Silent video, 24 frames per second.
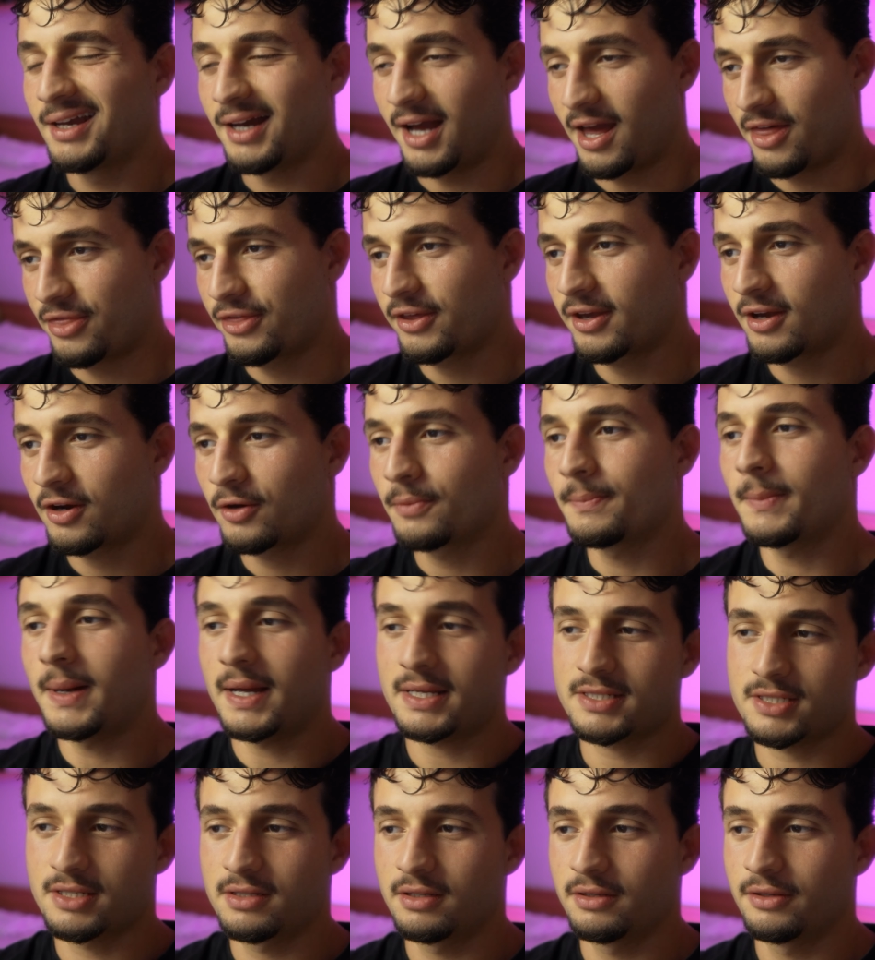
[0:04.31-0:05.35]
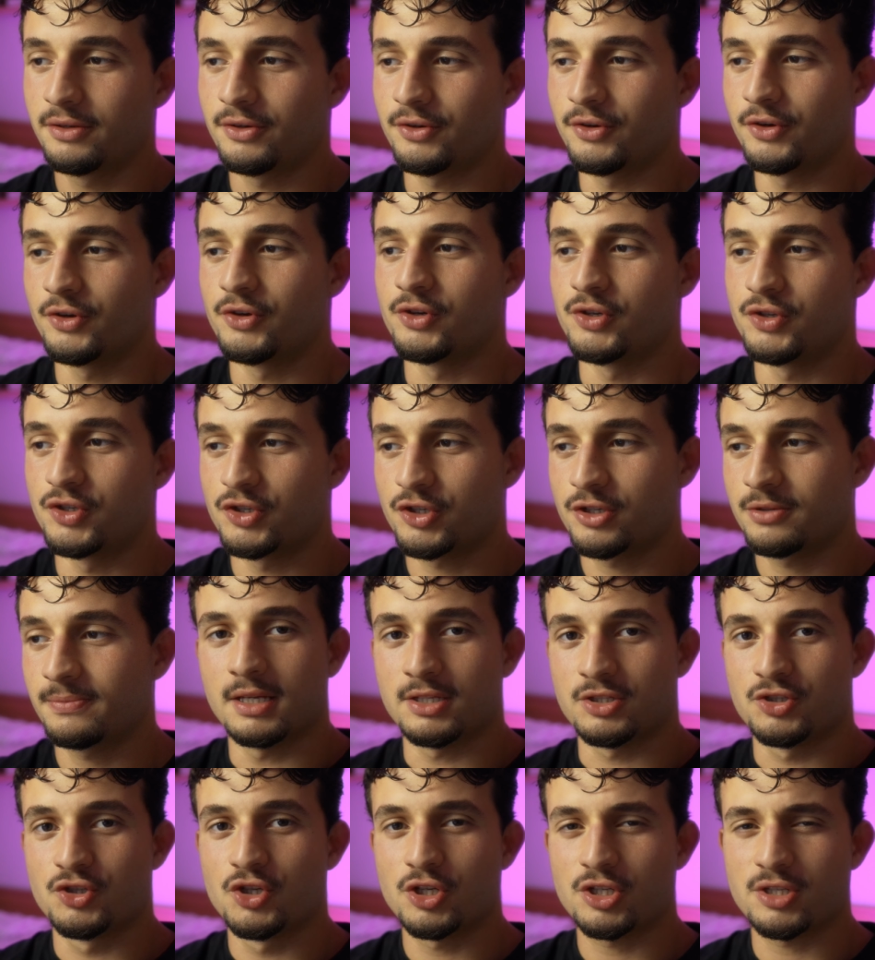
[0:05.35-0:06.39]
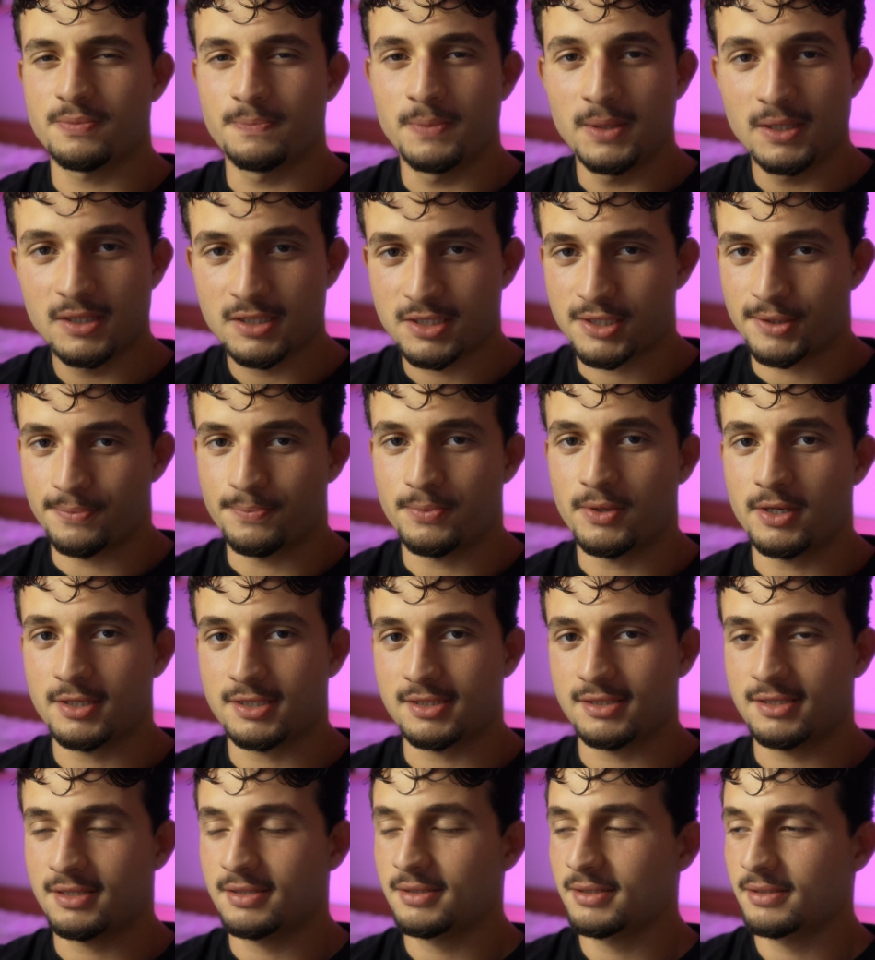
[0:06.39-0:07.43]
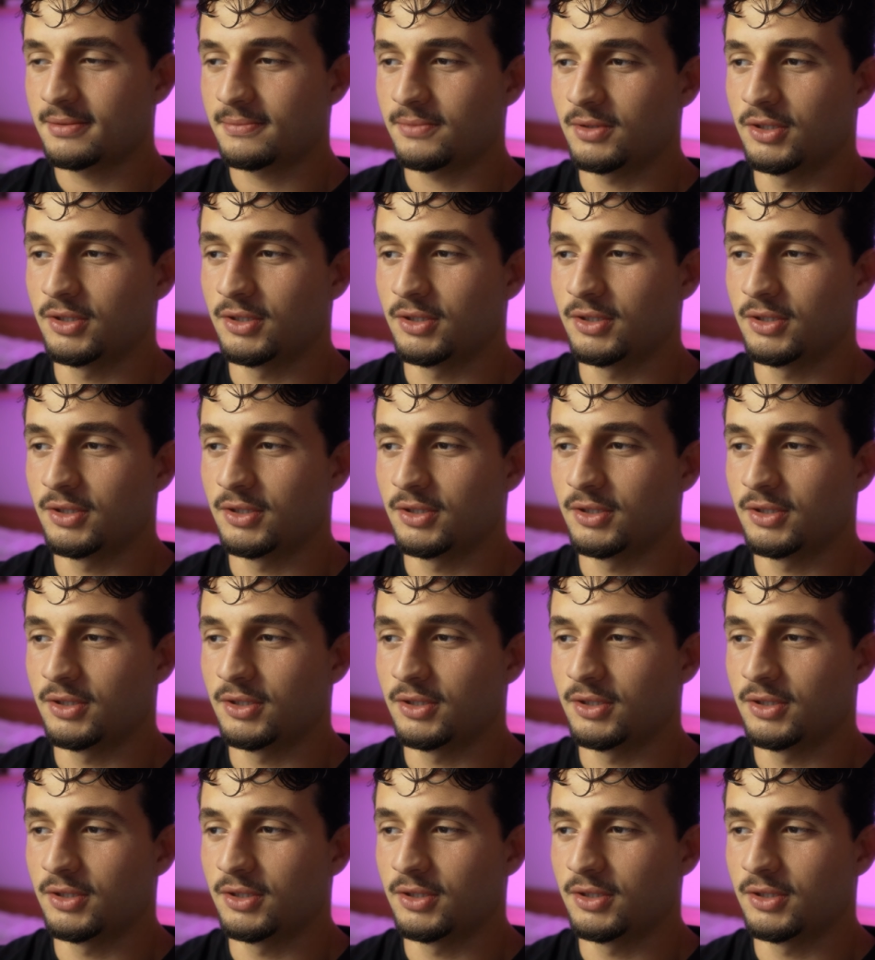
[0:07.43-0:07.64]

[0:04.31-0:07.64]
I think our masculine urge is just being suppressed.